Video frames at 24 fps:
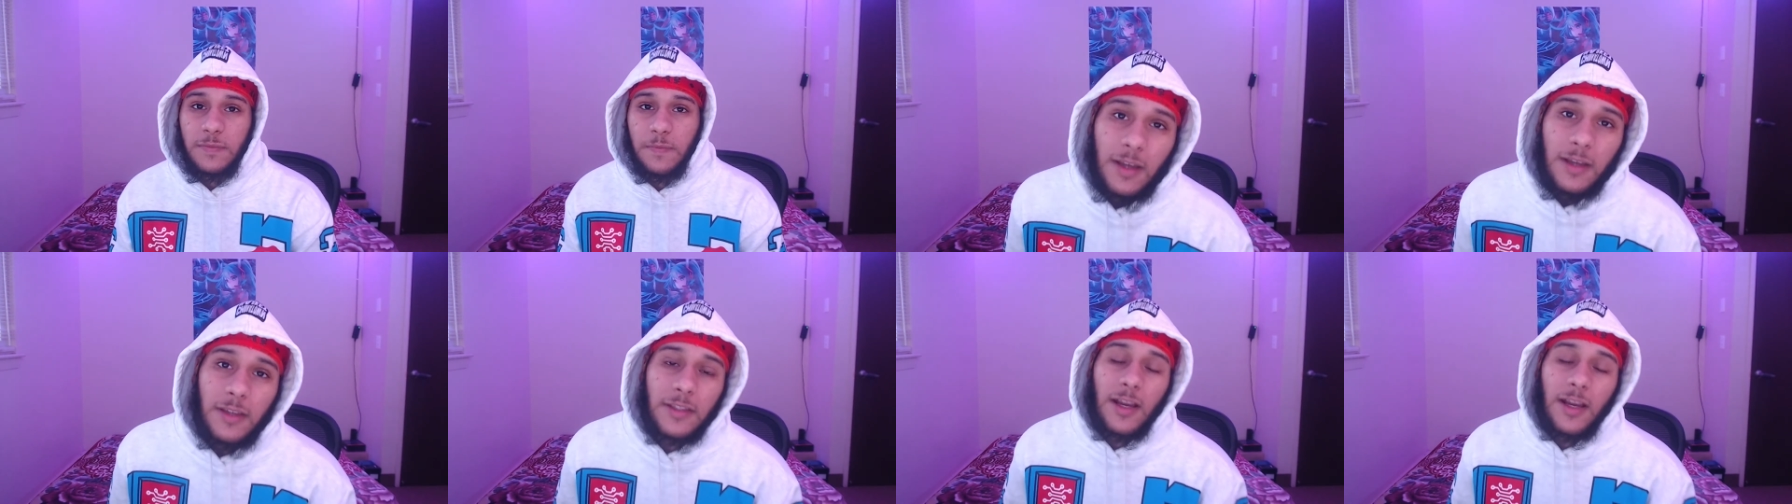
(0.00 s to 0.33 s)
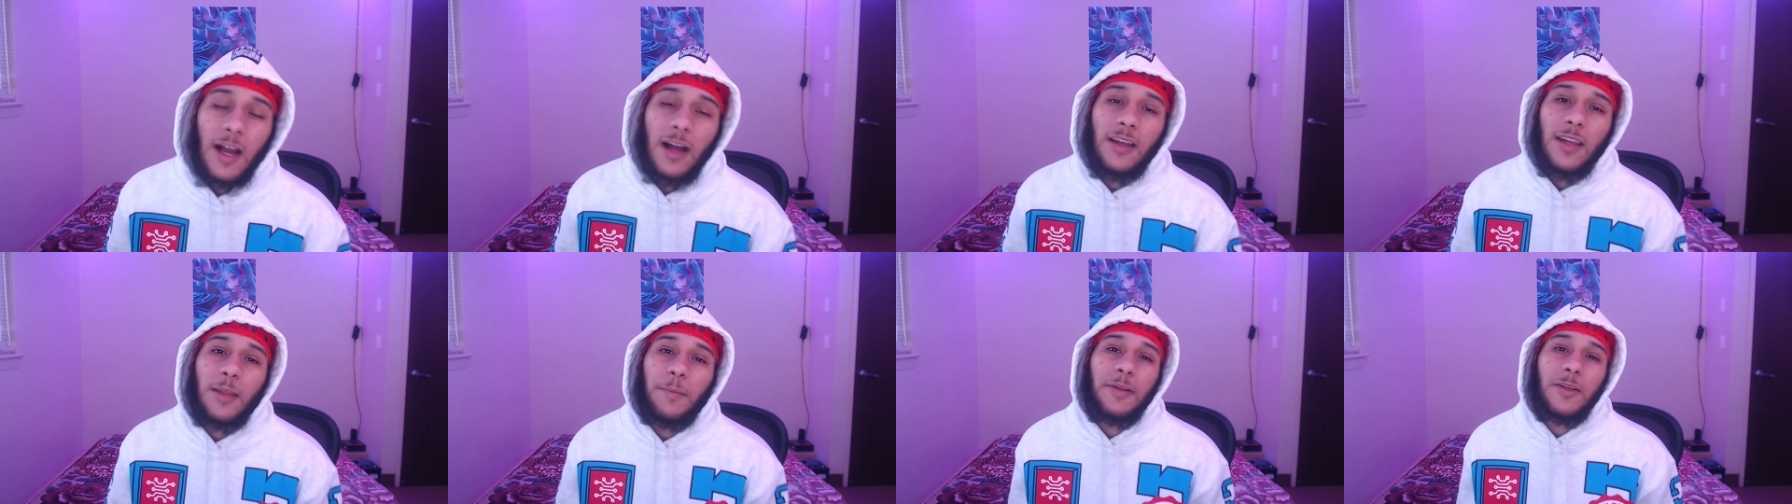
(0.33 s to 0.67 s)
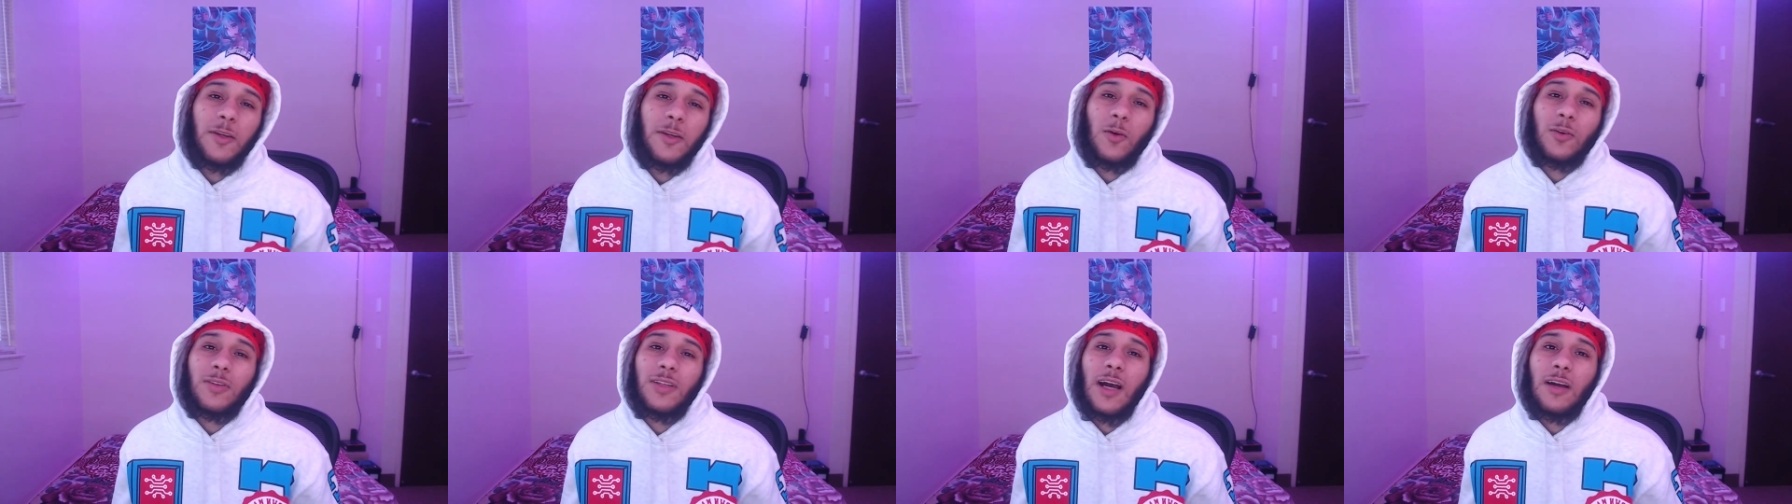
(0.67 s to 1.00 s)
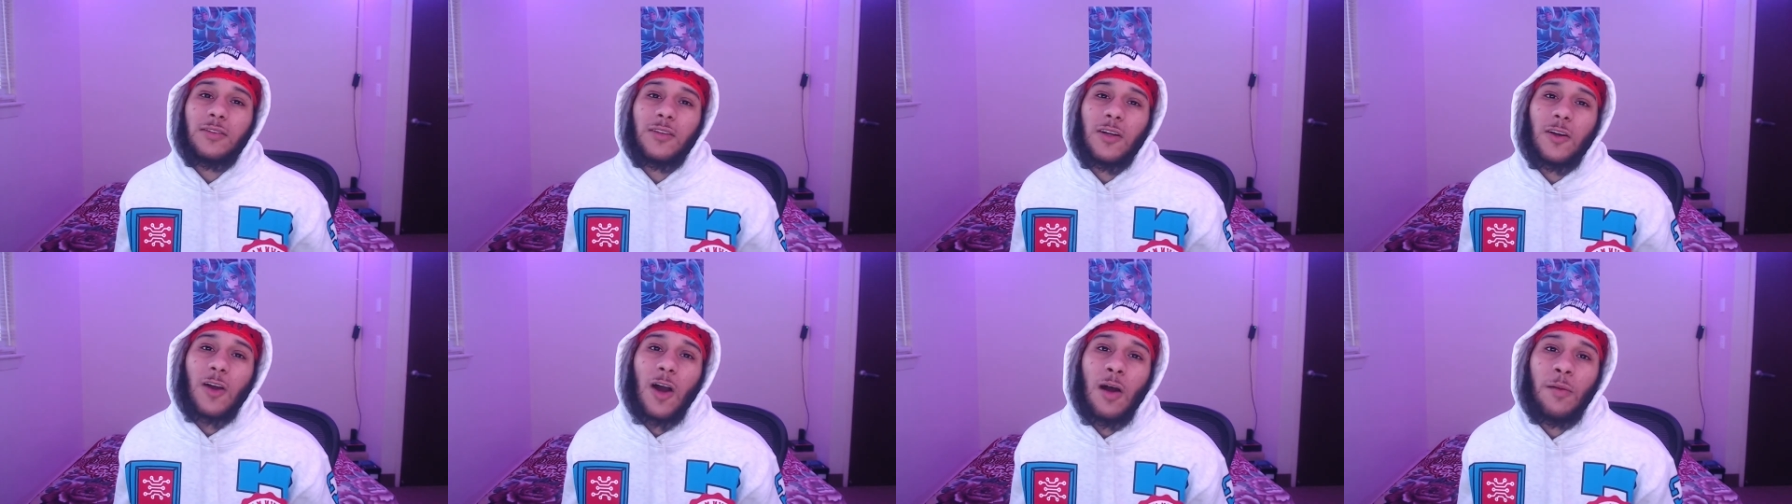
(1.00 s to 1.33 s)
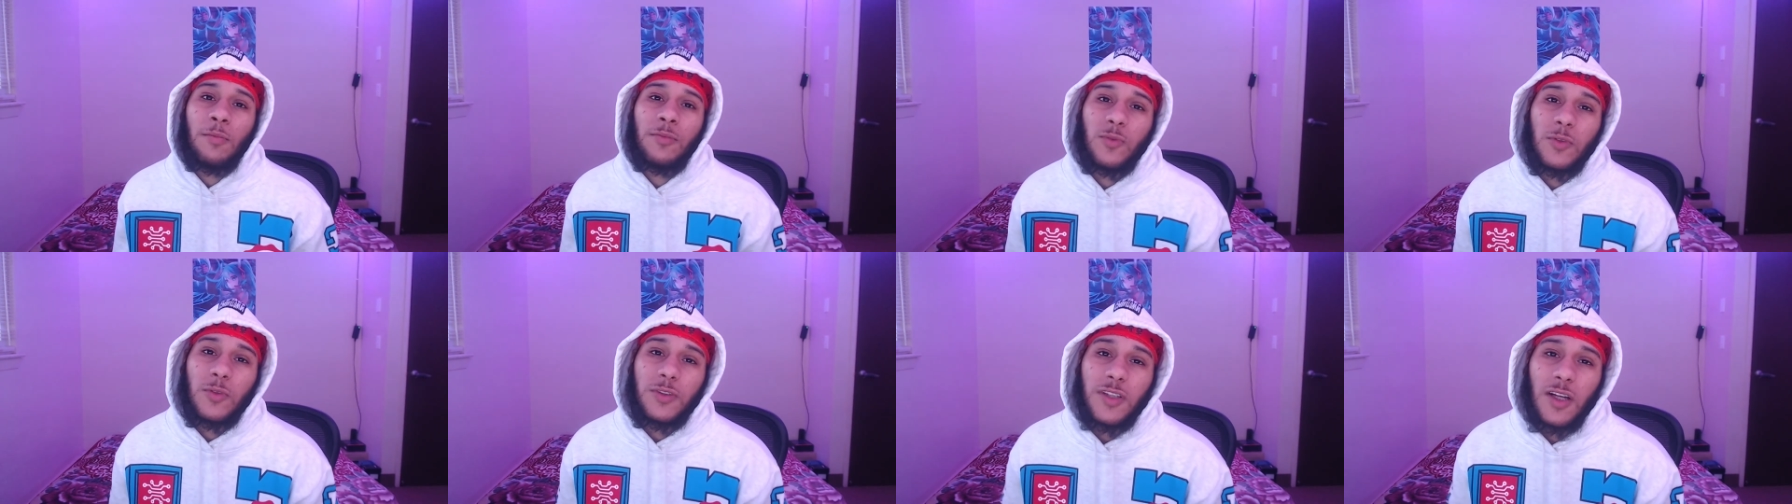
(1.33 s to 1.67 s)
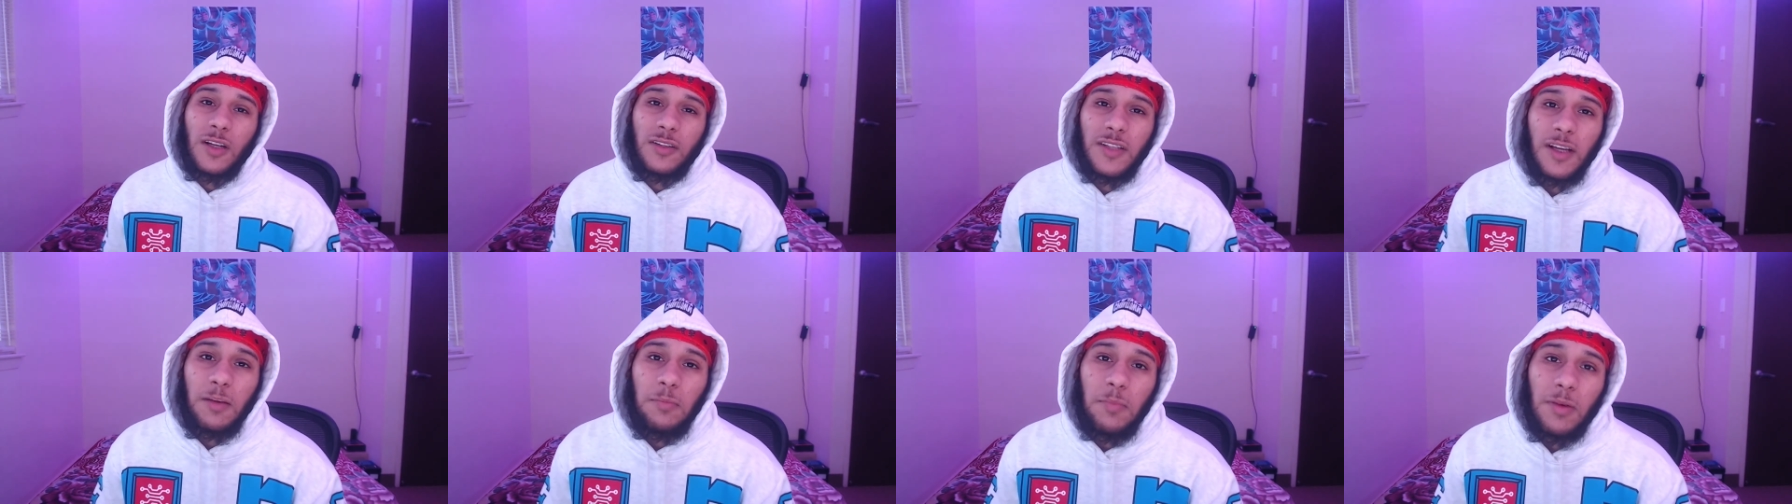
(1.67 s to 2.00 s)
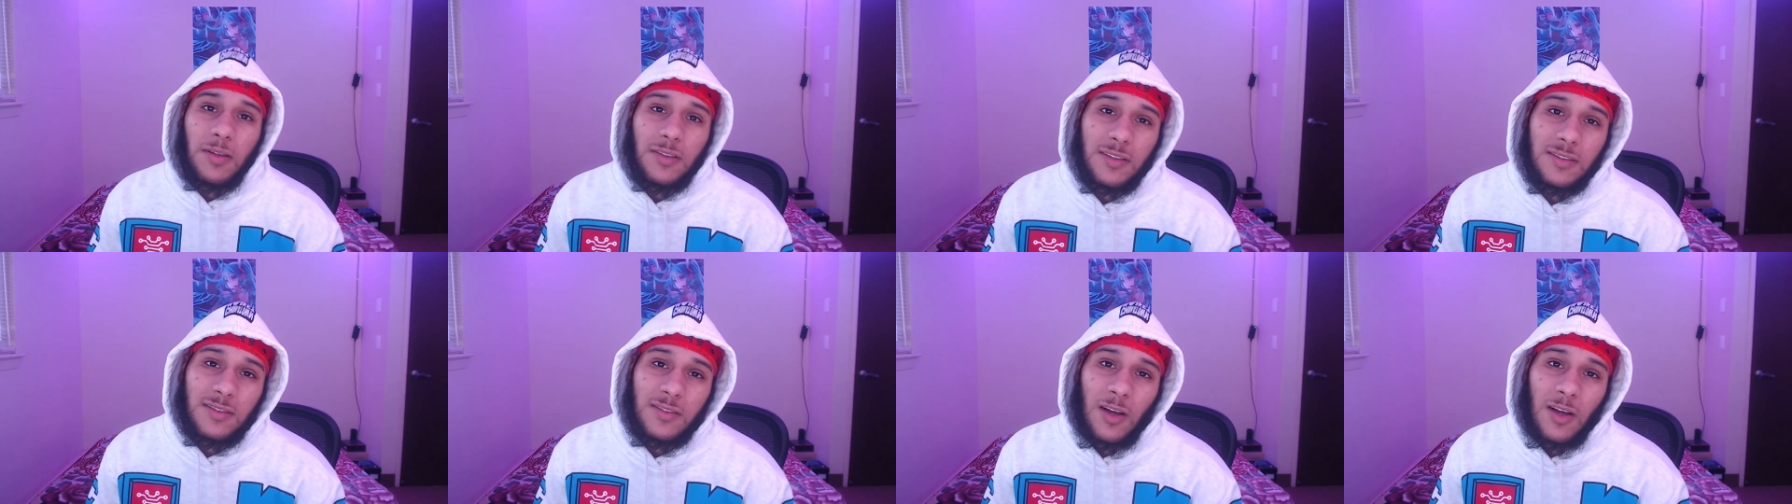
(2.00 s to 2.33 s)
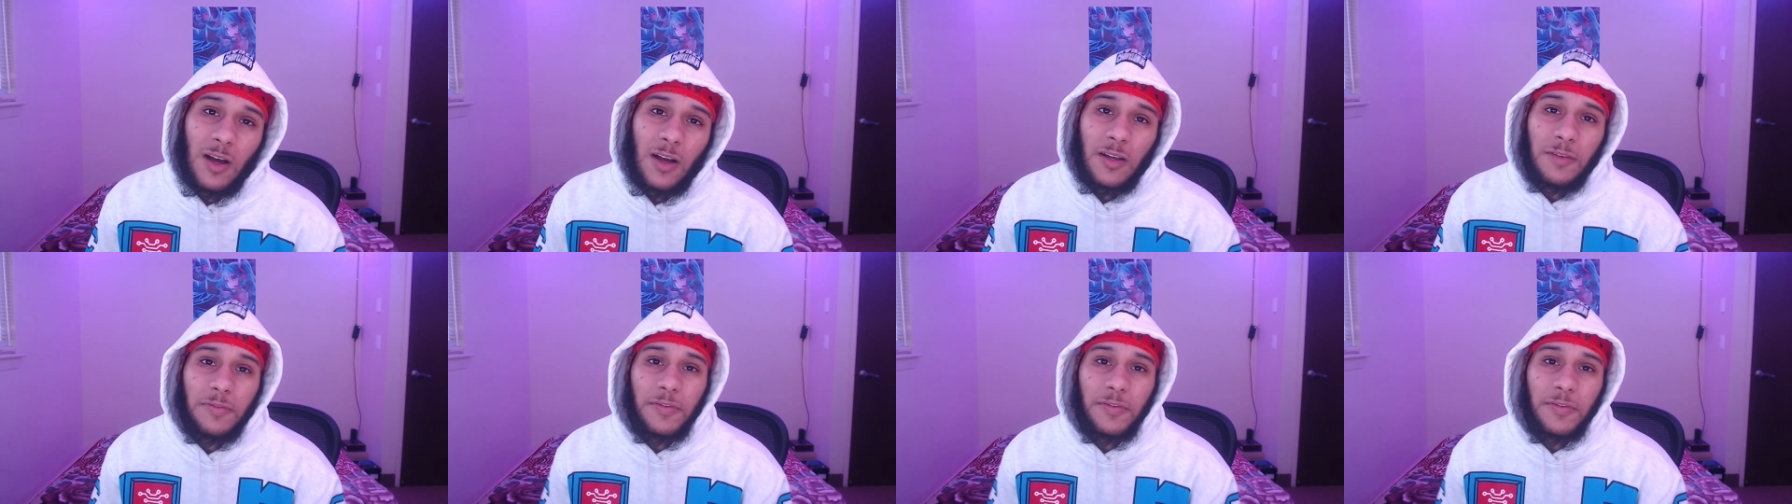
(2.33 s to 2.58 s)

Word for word: Y'all let me know now in the comments what y'all think about this song.